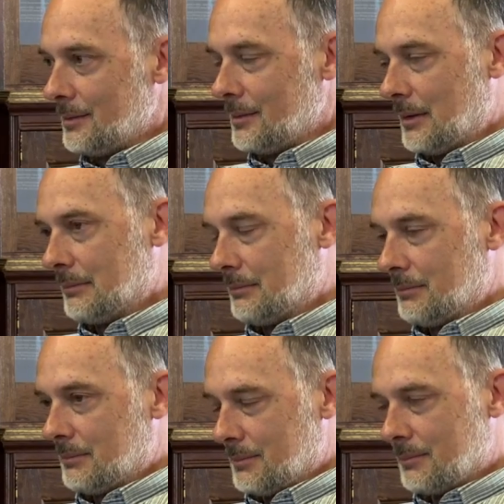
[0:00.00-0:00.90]
know, I,
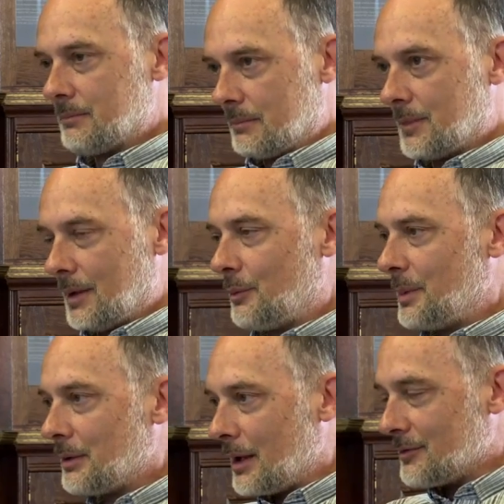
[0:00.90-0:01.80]
there would
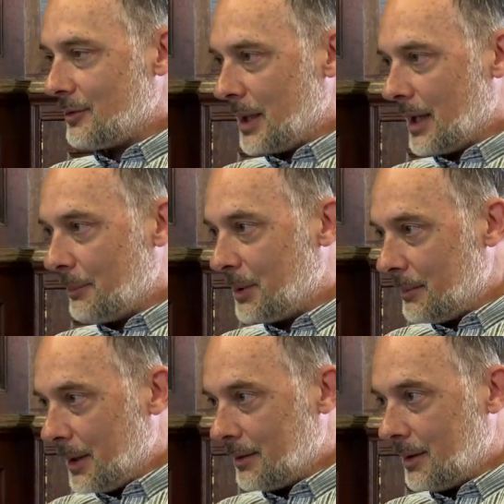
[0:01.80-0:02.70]
be grounds for being happy
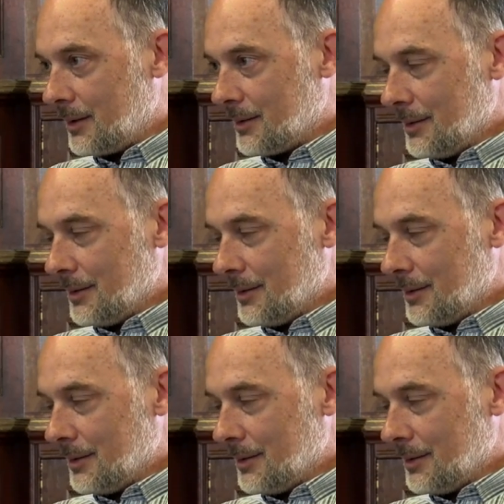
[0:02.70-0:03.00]
about that.